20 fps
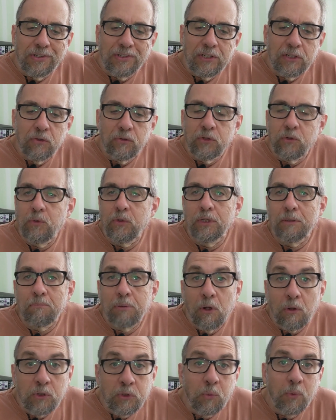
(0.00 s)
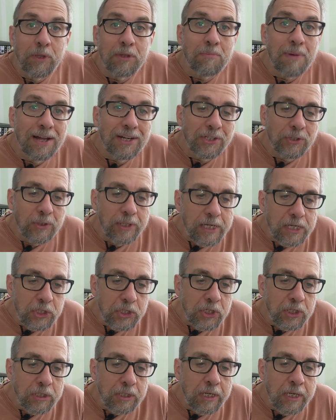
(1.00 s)
signals using pulse width
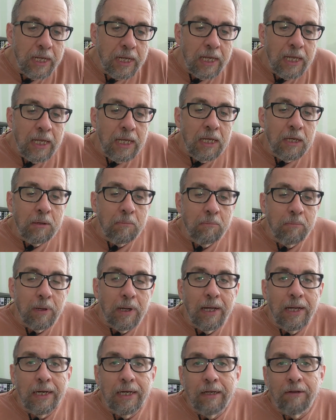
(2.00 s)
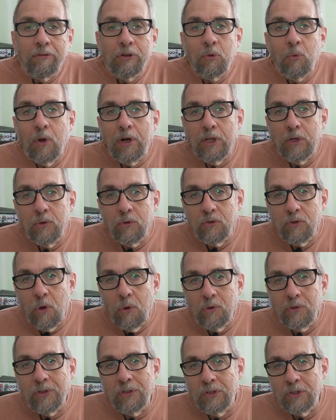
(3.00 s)
modulation, but if you want to use
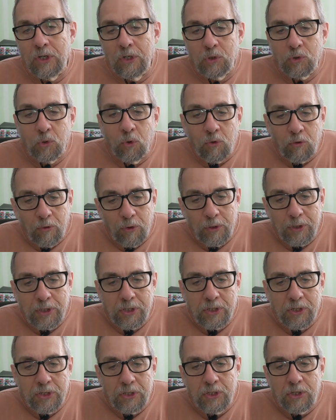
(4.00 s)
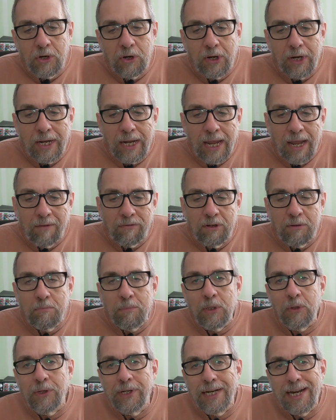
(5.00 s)
those as control voltages, you're going to have to
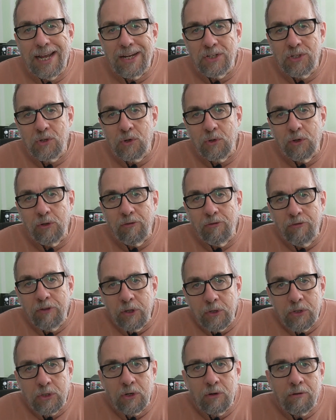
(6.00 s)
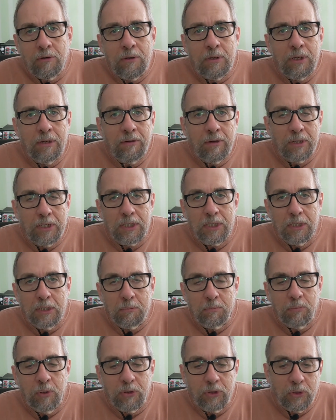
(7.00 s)
build an external filter to
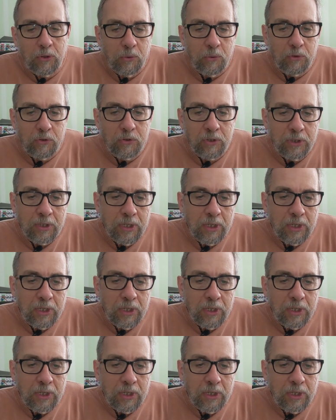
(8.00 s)
put those